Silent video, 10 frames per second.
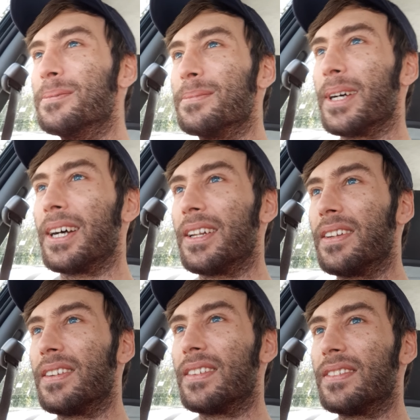But
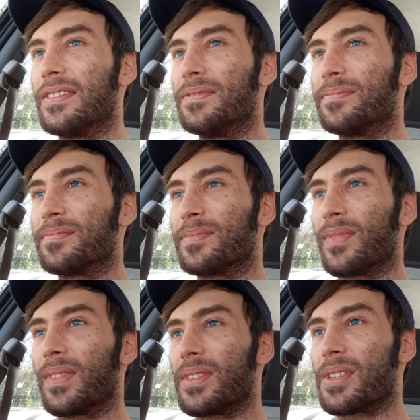
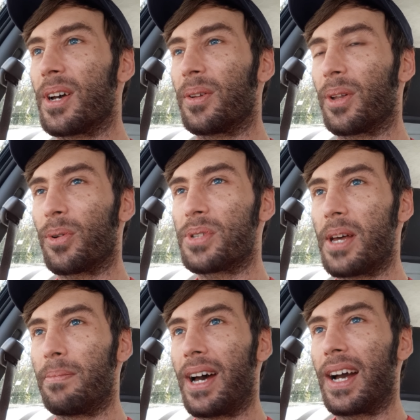so, a little
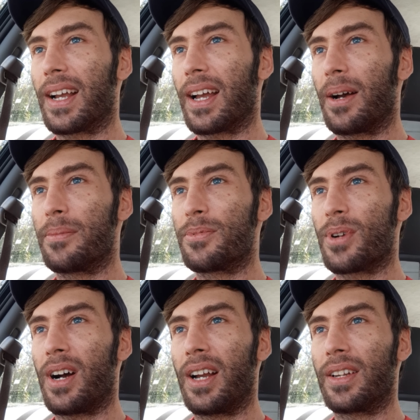setback. I'm
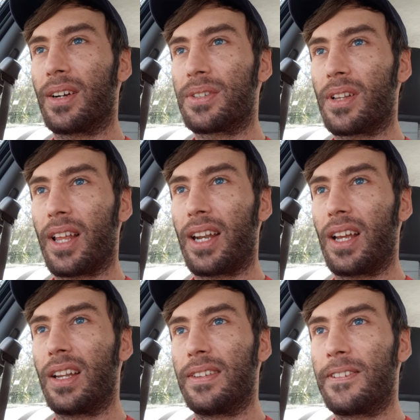trying not to let
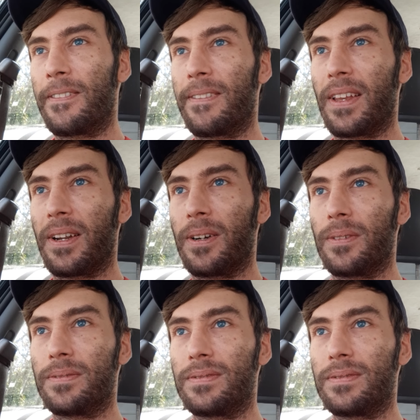it, you know.